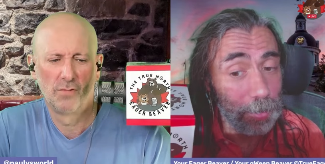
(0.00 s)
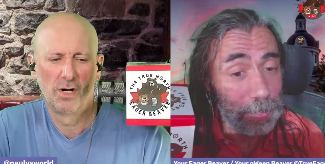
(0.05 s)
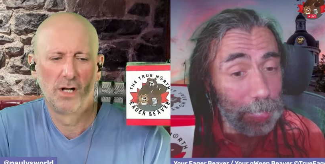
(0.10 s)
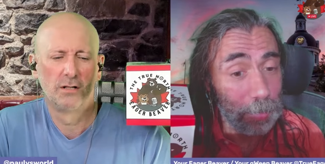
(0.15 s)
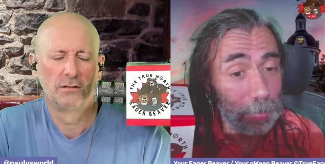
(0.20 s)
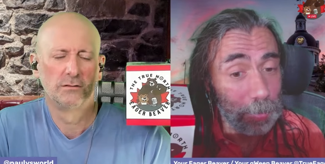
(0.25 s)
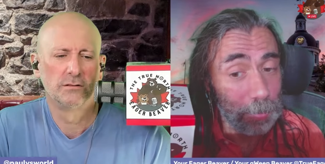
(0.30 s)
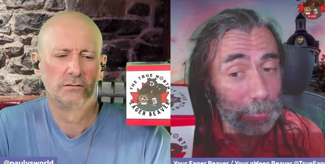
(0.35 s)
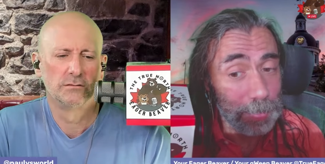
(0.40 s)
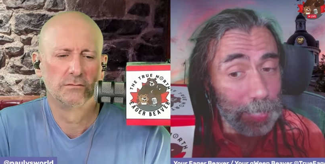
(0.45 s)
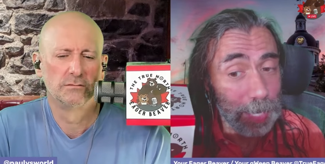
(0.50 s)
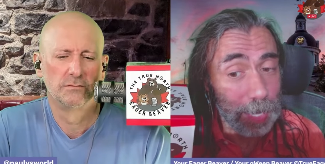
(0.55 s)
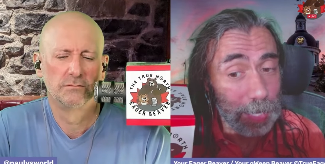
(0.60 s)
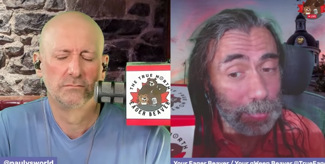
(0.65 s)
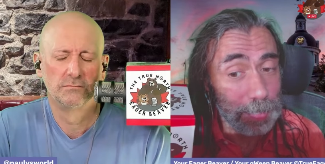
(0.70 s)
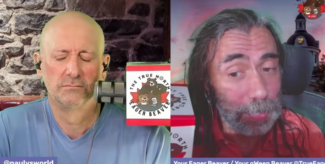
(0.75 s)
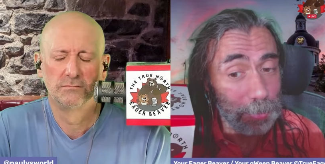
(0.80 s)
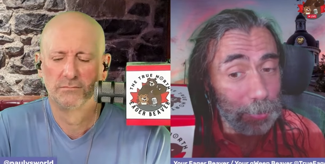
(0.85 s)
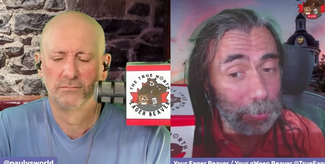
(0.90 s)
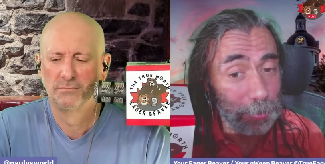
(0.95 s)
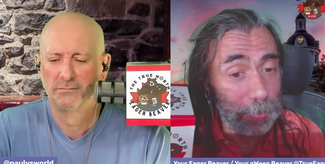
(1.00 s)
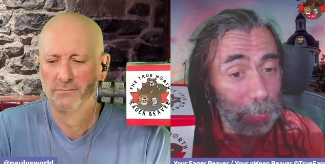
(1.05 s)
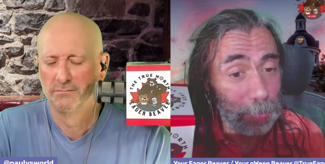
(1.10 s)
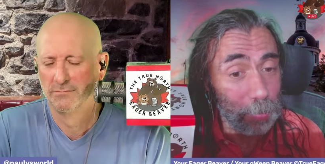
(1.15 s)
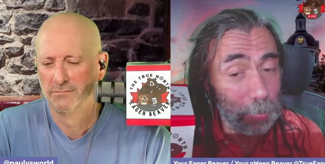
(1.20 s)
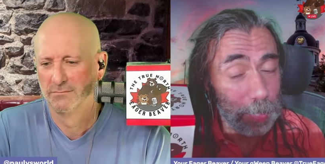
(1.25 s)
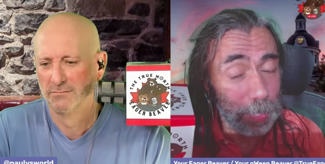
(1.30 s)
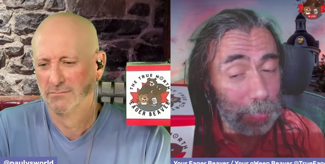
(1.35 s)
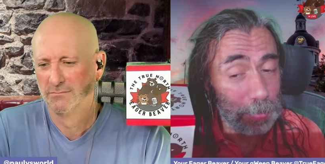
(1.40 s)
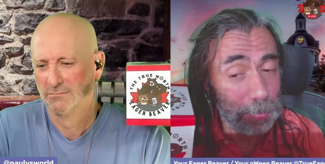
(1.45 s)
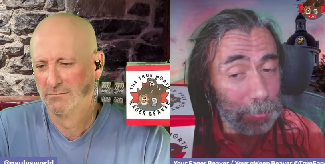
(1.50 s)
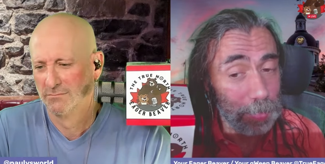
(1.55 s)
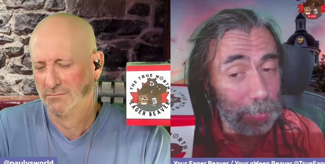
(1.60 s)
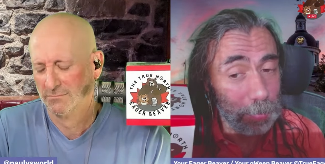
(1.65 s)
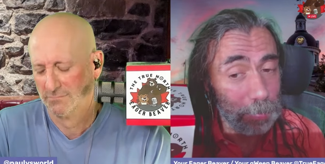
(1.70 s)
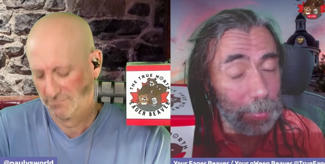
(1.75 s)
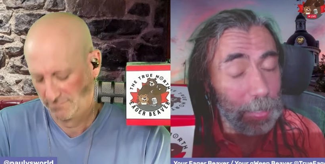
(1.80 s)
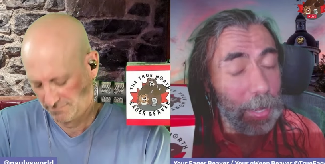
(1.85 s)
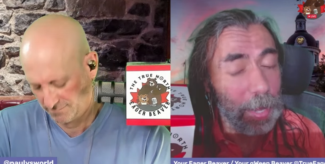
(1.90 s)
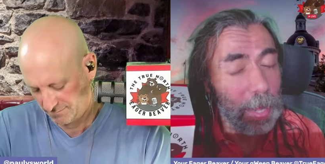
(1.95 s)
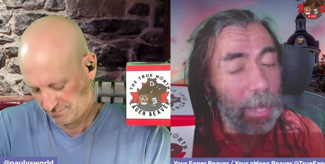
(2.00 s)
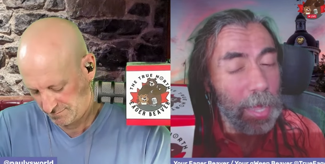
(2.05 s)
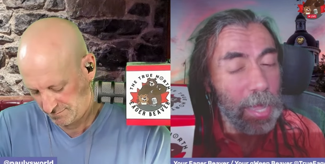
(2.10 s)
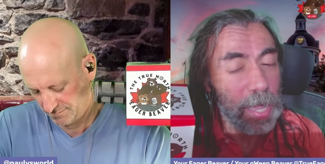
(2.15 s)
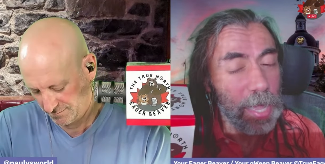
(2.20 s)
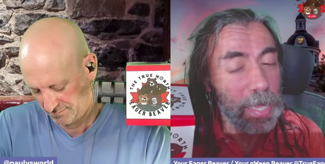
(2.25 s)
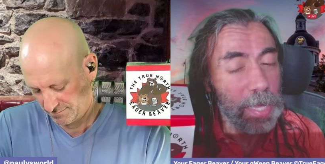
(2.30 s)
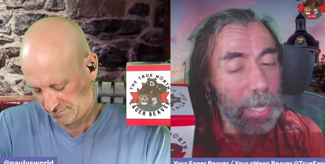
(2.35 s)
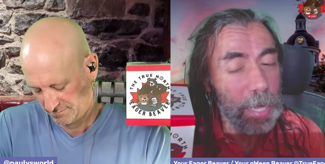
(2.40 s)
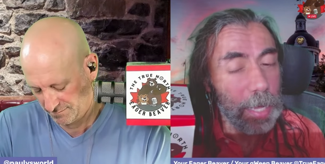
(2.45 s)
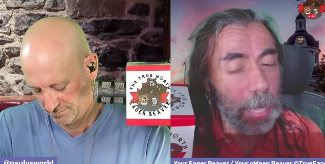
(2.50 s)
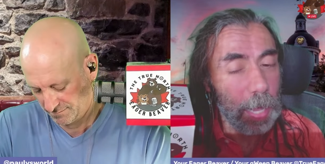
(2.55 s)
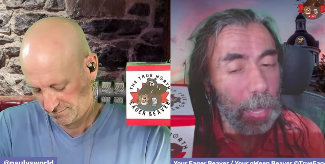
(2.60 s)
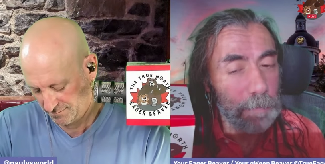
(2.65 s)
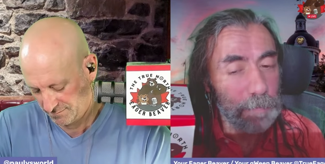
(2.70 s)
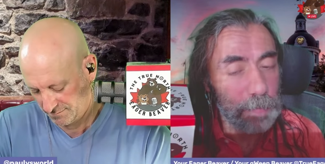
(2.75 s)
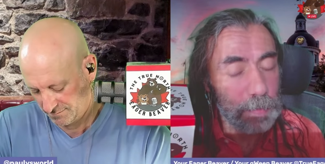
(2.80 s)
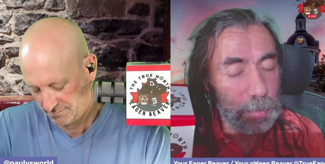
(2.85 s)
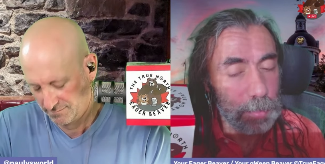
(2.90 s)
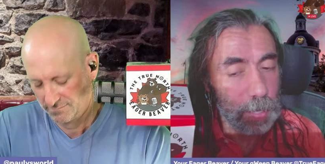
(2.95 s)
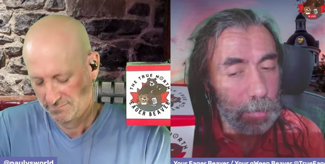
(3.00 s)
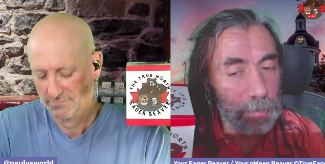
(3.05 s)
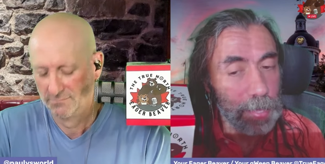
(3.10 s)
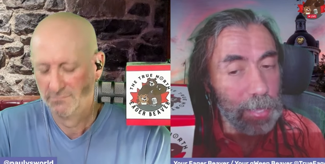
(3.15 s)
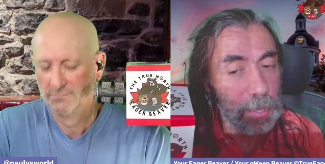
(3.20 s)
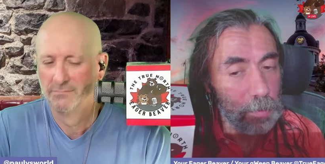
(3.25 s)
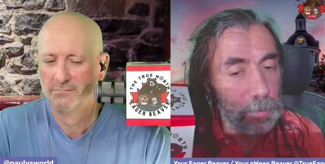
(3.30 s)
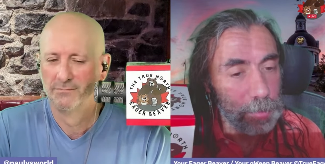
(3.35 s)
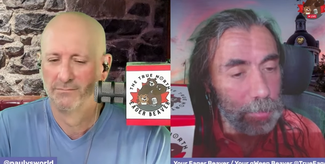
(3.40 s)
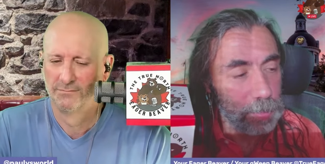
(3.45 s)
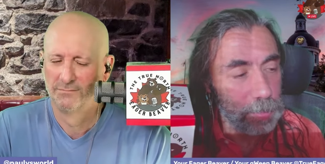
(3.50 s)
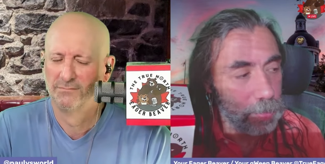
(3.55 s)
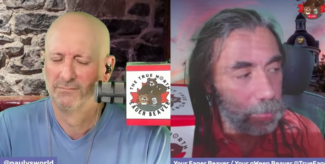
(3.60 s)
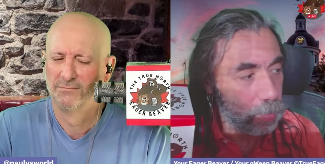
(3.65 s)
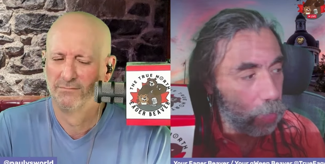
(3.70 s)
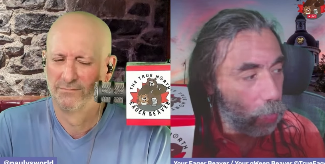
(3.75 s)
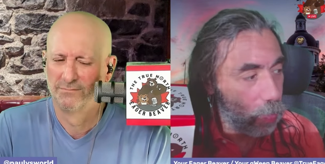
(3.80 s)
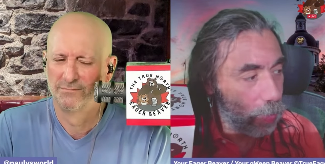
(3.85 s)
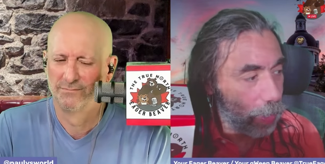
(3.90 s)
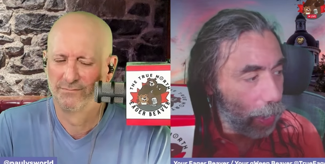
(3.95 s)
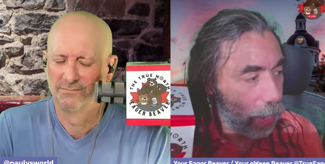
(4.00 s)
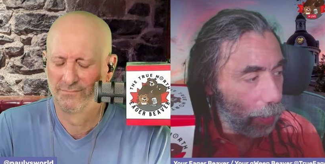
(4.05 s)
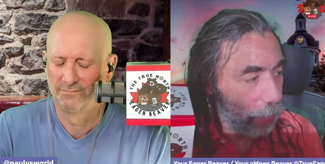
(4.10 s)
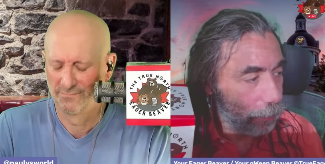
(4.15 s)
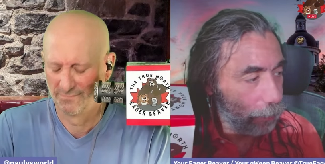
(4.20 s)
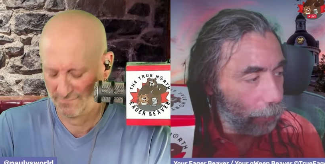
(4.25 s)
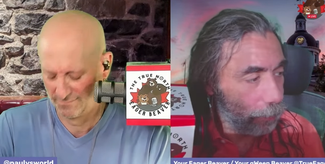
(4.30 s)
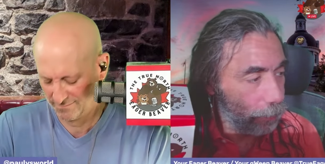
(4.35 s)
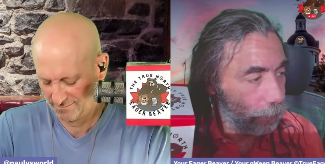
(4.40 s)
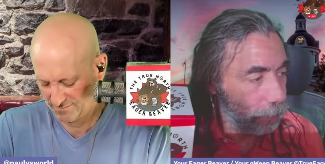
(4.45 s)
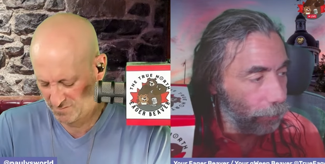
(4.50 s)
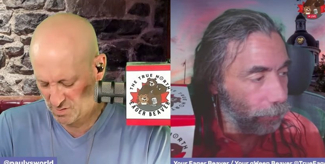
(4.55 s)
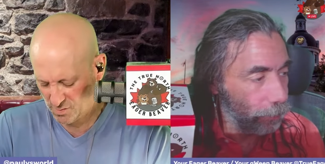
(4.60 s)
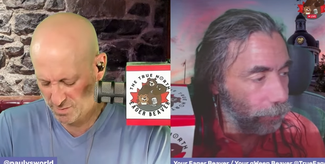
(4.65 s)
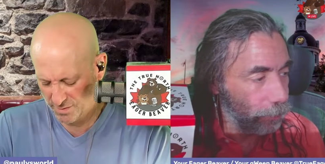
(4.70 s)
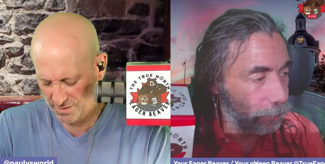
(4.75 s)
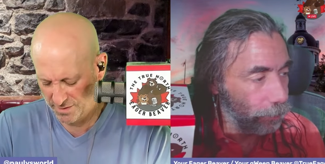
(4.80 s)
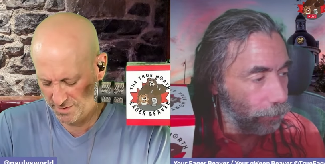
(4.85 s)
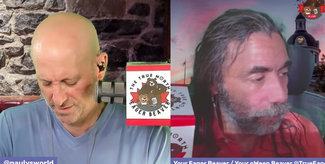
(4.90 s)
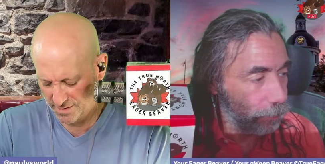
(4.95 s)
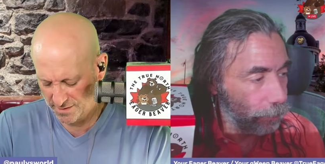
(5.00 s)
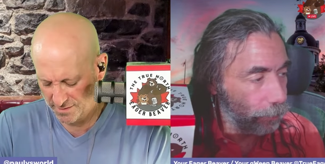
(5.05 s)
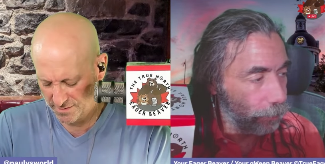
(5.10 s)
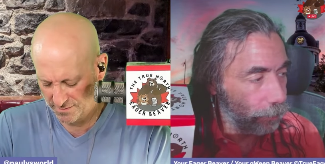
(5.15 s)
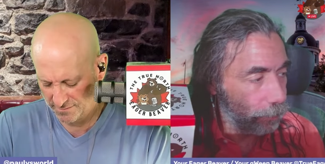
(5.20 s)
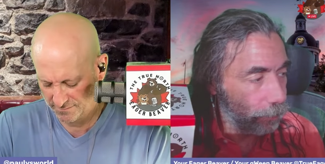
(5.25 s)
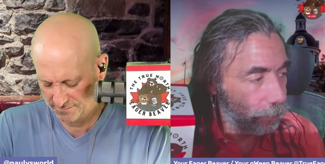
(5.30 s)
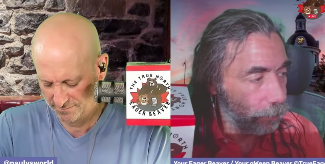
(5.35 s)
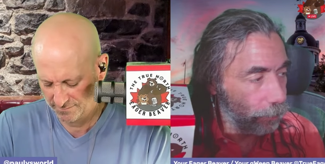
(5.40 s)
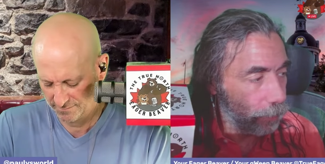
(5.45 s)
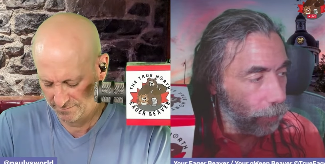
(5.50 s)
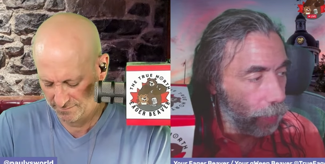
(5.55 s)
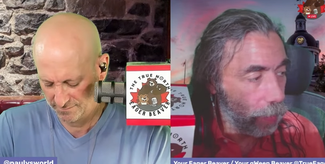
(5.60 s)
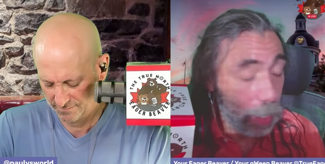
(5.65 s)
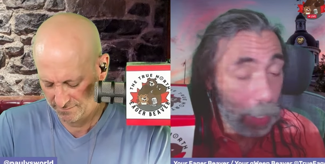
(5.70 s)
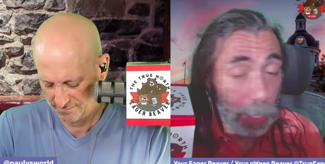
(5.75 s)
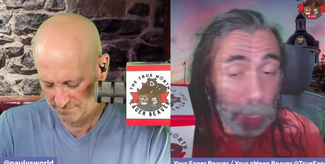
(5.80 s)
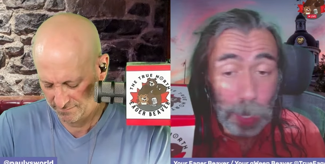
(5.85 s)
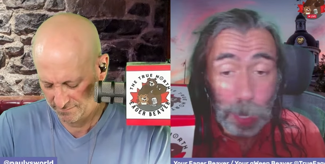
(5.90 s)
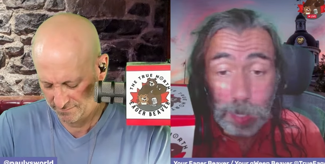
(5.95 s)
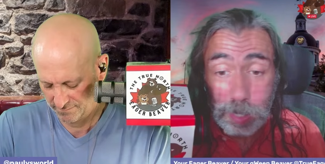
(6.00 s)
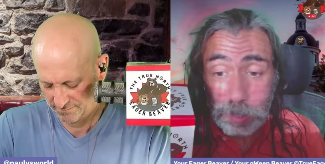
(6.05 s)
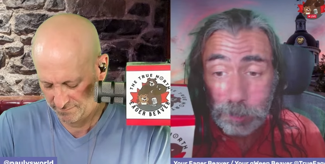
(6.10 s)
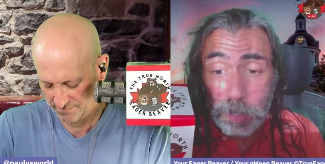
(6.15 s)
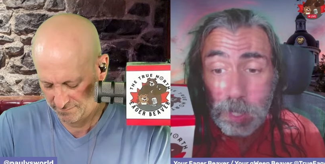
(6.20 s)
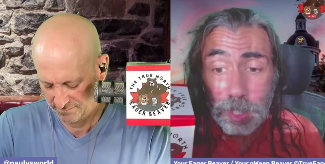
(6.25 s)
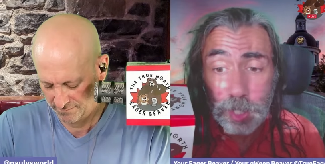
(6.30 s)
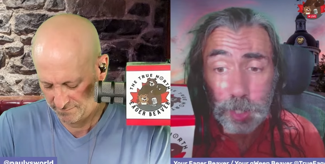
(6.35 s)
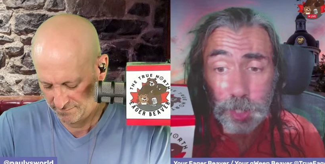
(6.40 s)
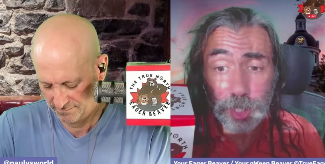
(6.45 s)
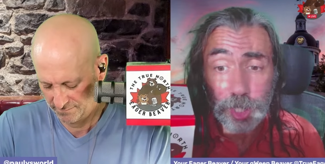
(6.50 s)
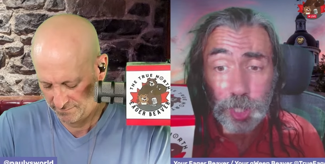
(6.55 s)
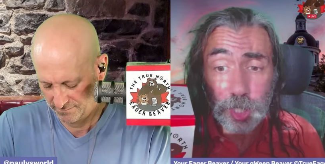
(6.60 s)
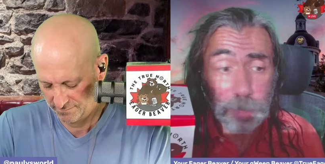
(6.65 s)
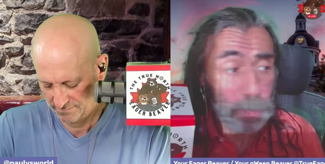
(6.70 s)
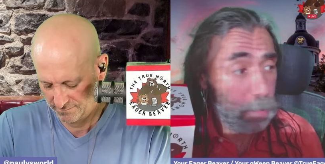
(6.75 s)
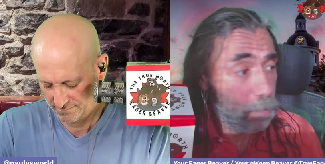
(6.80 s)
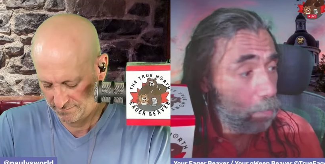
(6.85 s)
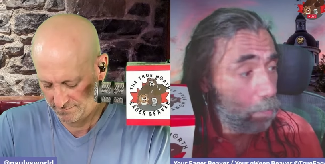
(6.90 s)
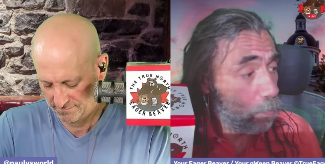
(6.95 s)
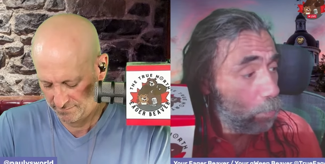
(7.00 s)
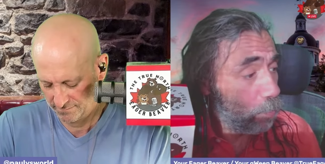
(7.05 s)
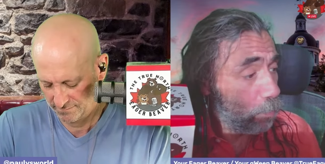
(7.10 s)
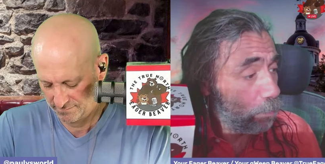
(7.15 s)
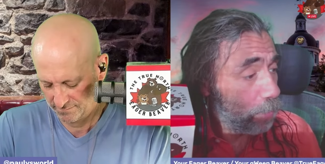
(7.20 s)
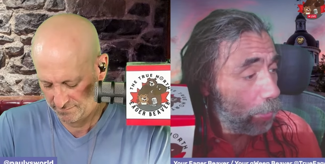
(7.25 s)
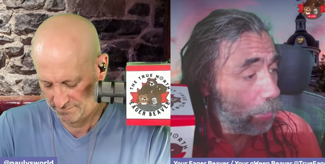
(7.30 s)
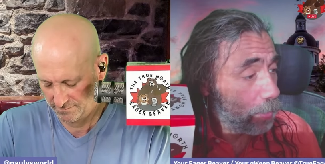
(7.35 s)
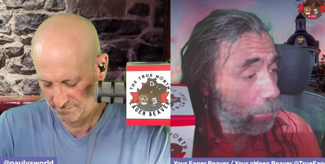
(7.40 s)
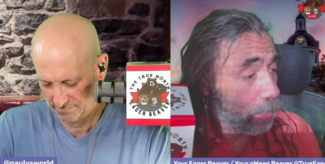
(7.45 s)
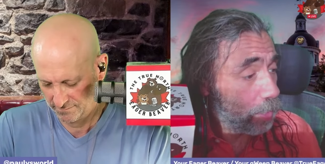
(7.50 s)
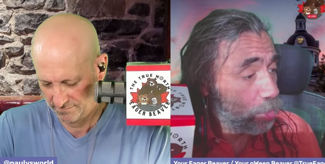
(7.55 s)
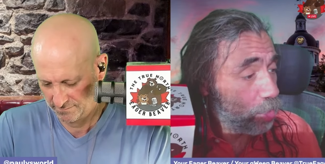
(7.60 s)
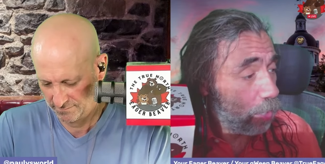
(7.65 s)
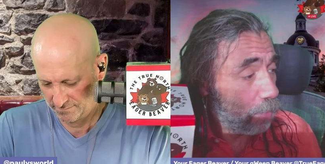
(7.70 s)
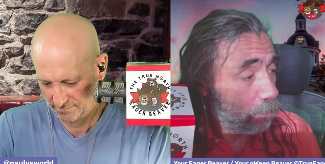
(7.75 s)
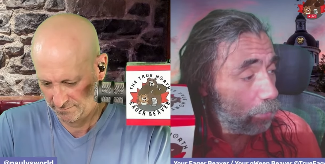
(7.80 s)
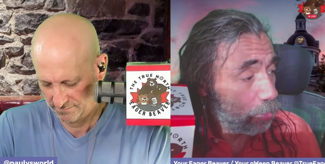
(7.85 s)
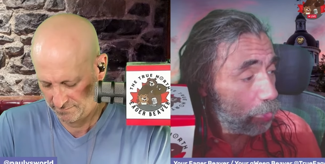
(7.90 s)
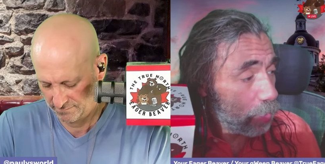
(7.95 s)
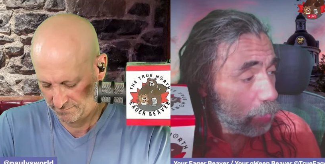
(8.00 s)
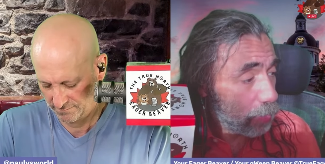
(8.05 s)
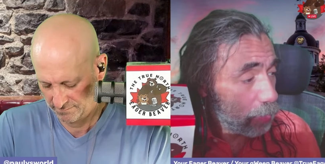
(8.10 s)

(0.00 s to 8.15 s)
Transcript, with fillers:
Speaker 1: the Ontario Science Centre that nobody else did. But he can get off his duff. He knows this is going on. Of course he does. And especially, she should be removed as the chair of the